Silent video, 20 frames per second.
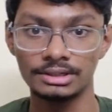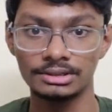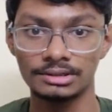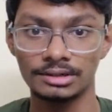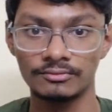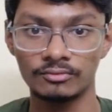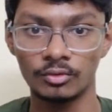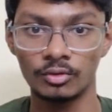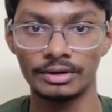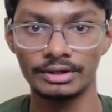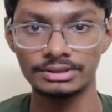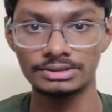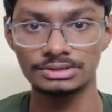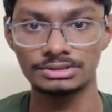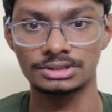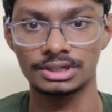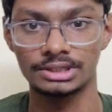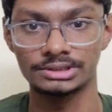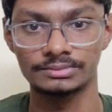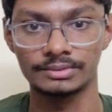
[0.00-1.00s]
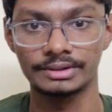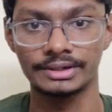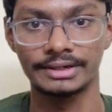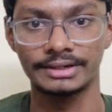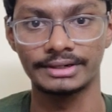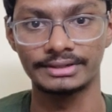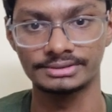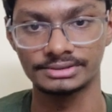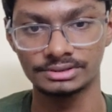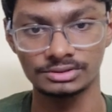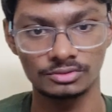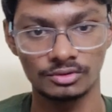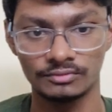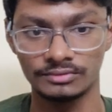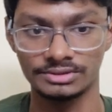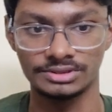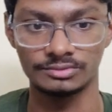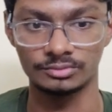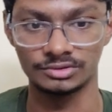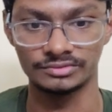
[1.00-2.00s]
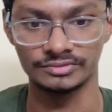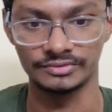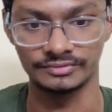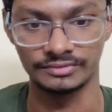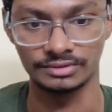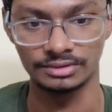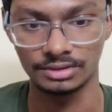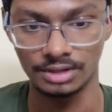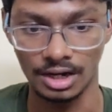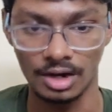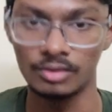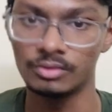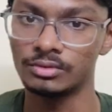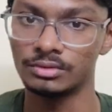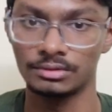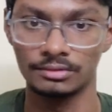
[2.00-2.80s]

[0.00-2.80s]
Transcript: the voltage transfer characteristics of the C M O S buffer. How?